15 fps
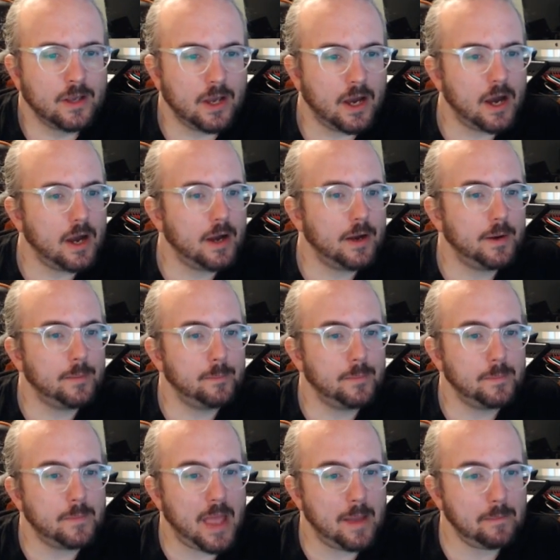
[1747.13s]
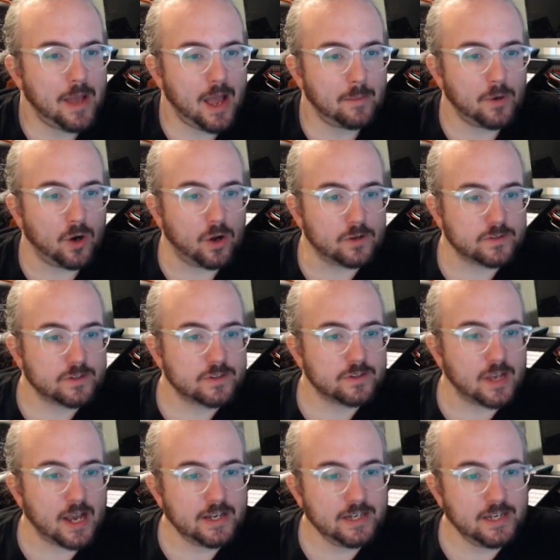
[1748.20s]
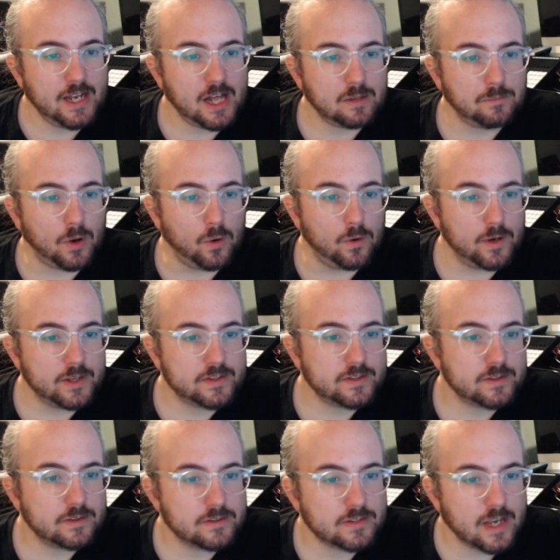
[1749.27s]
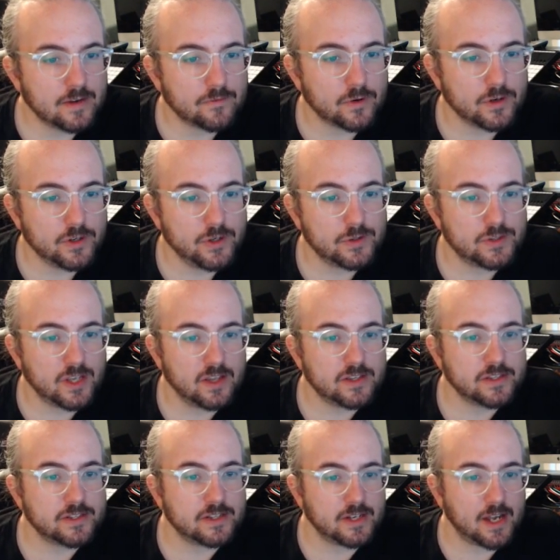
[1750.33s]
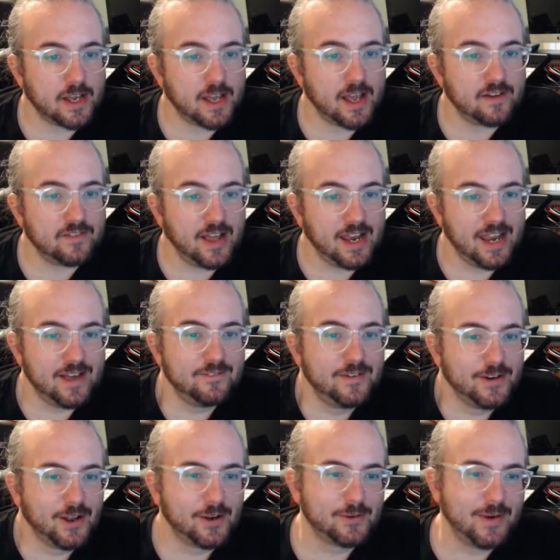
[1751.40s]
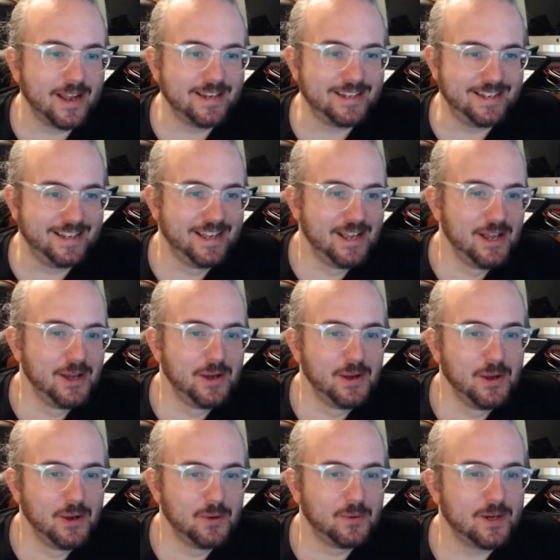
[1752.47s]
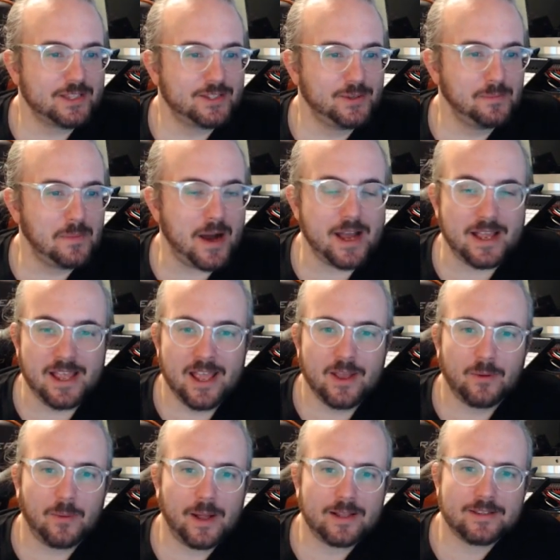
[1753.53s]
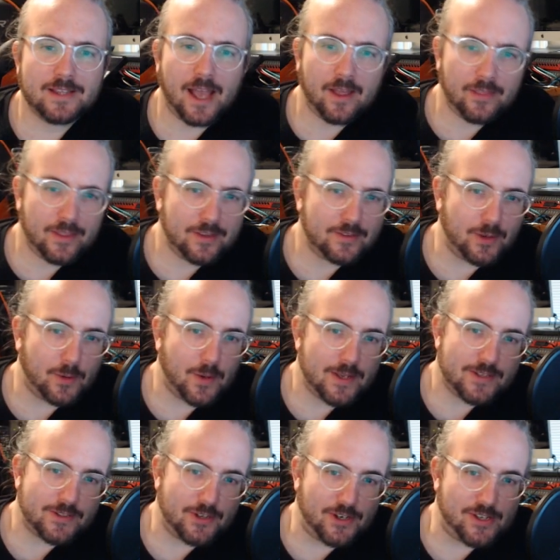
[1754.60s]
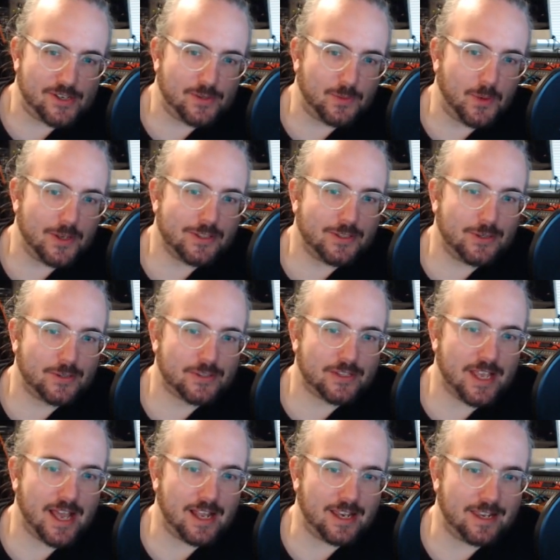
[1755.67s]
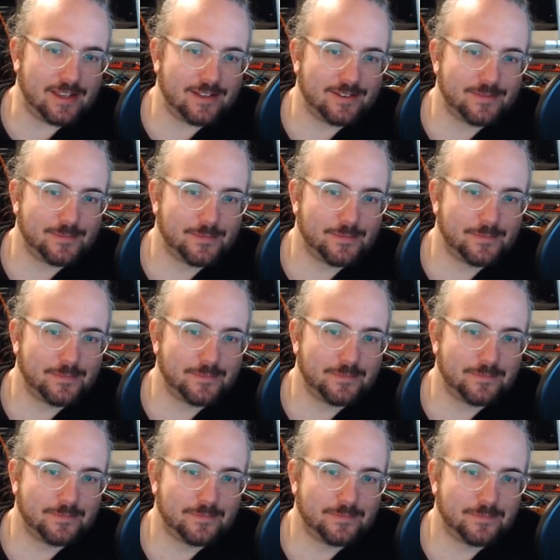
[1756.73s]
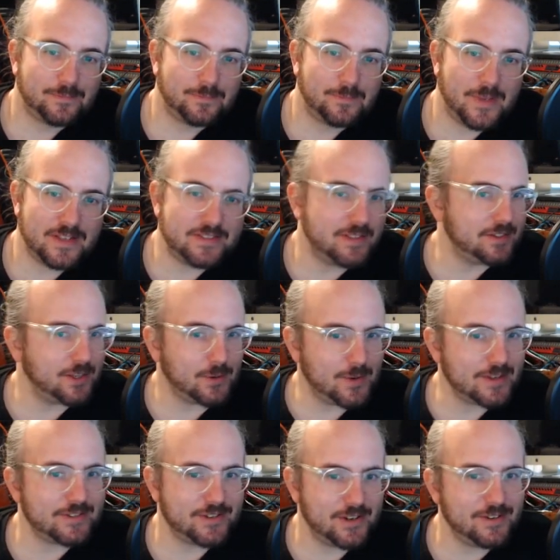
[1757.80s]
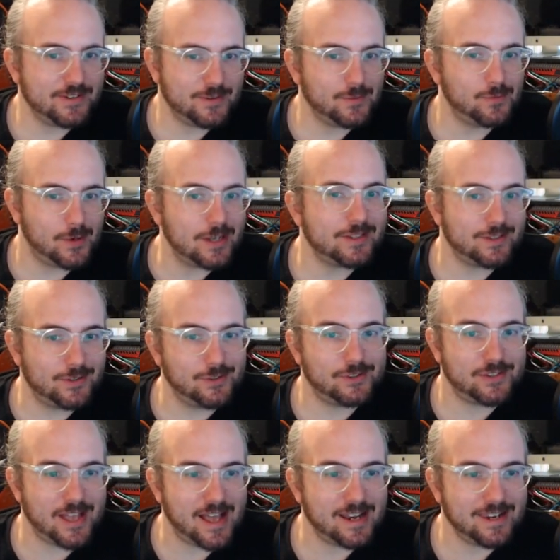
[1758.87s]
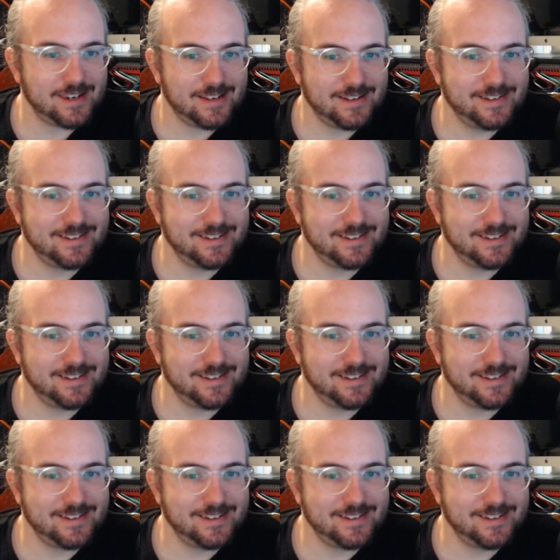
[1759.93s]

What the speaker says: M Hammer asks, I need helpo. It's time for new synths and I have 11 already. What to buy? Well, I think the question is what to sell. Isn't the question what to sell?